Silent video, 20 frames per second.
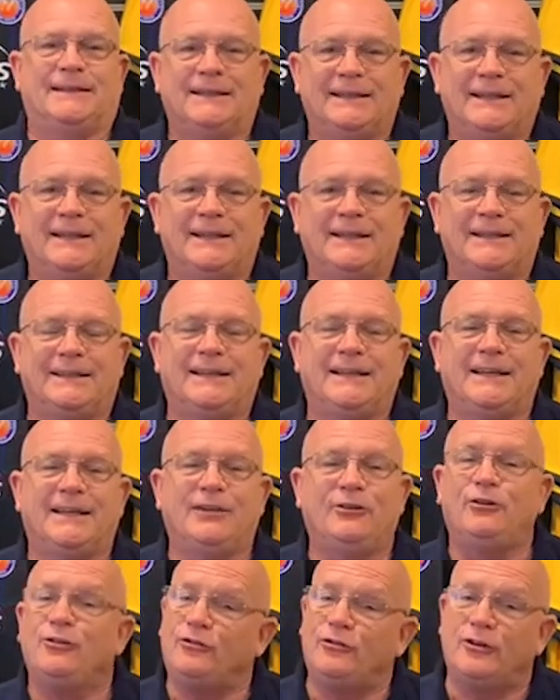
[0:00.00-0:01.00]
Uh, there,
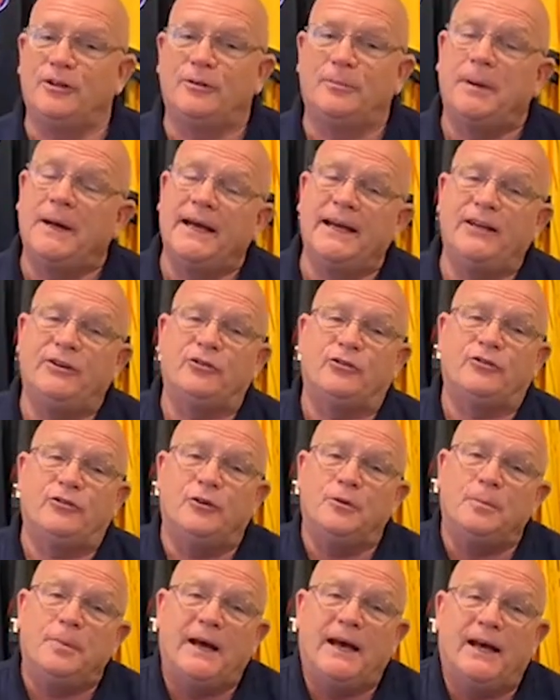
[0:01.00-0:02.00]
you should have paid your
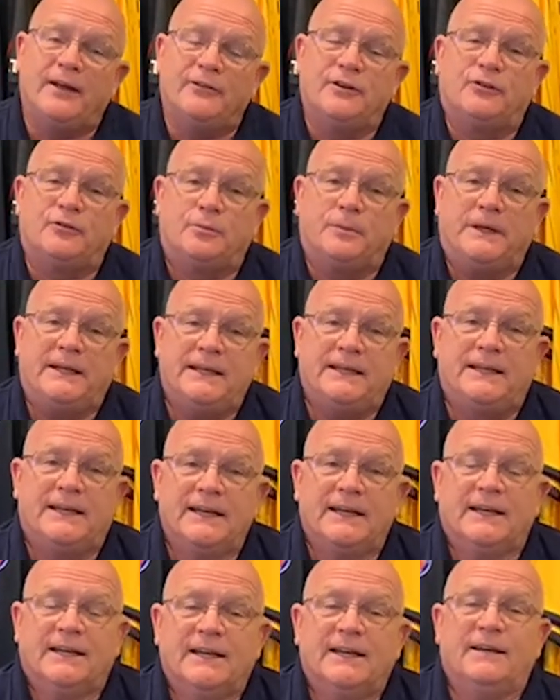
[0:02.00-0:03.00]
two pound
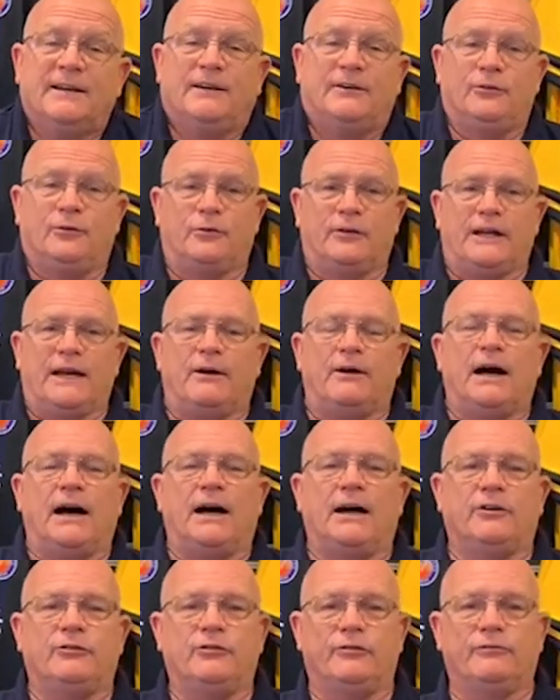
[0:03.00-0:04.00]
this week. You're now
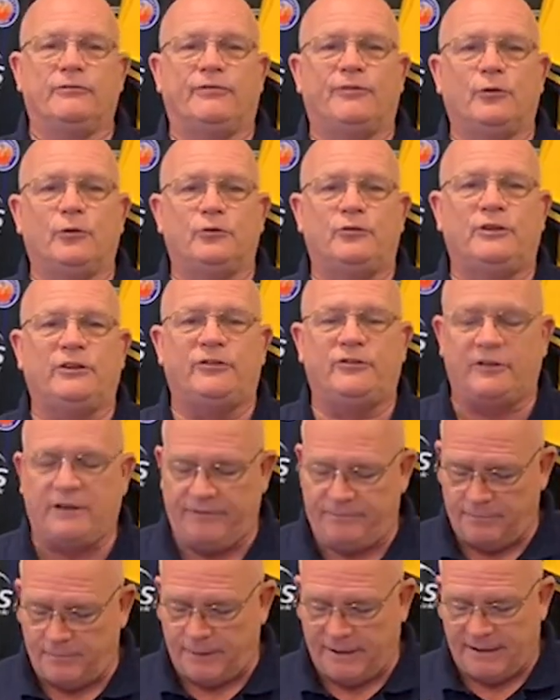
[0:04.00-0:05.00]

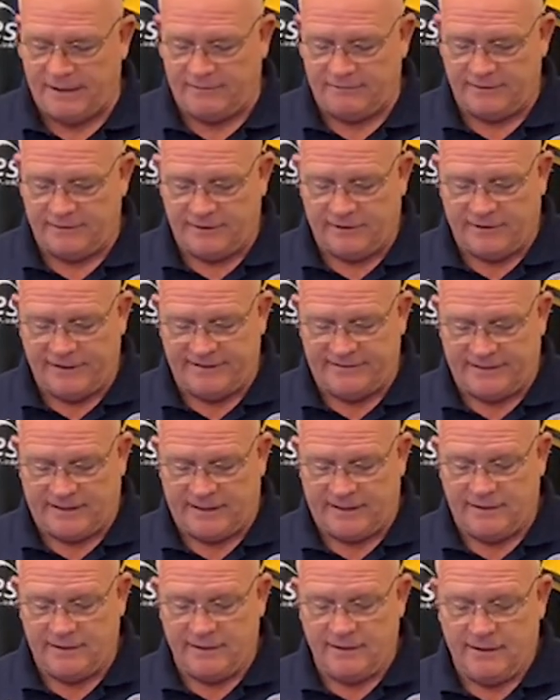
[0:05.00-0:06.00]
147 pound
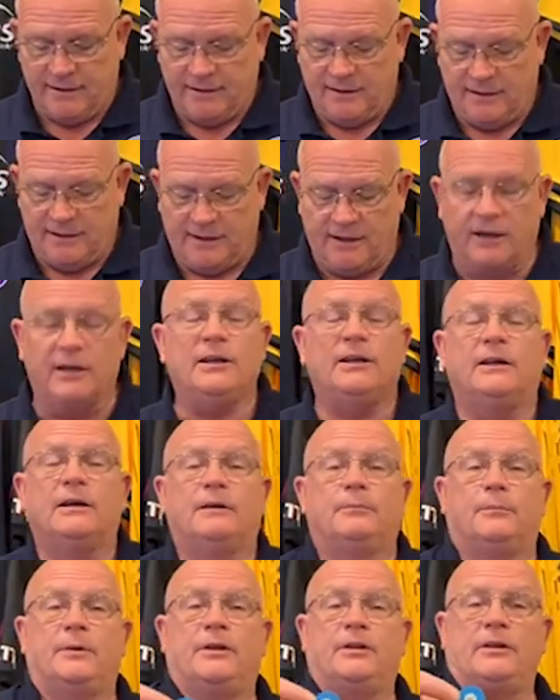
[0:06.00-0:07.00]
lighter. Uh,
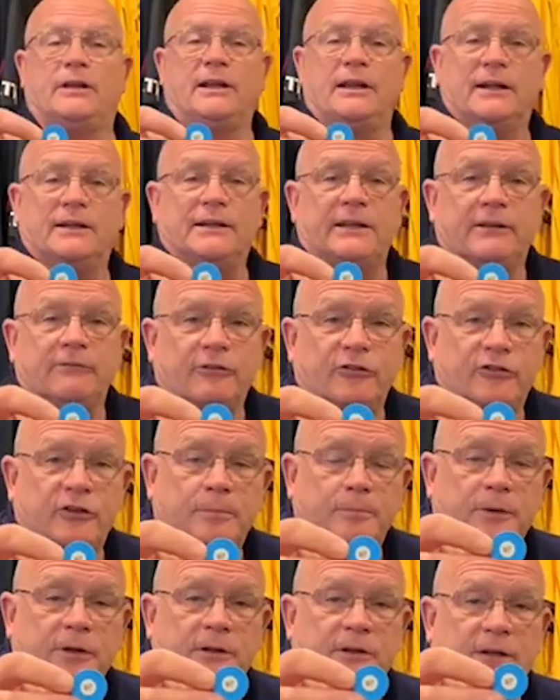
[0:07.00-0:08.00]
but the lucky
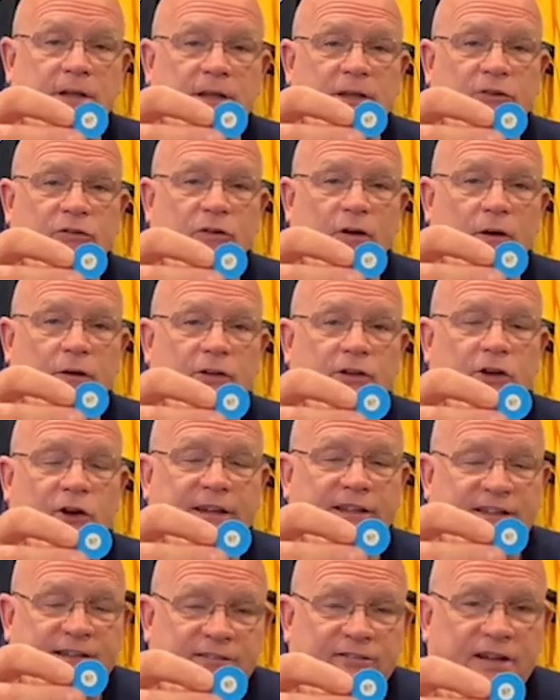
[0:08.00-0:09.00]
recipient is
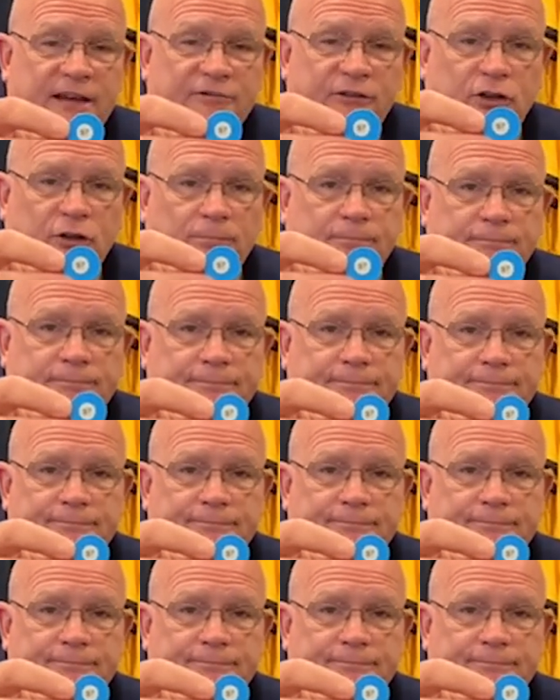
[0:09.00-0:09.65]
97.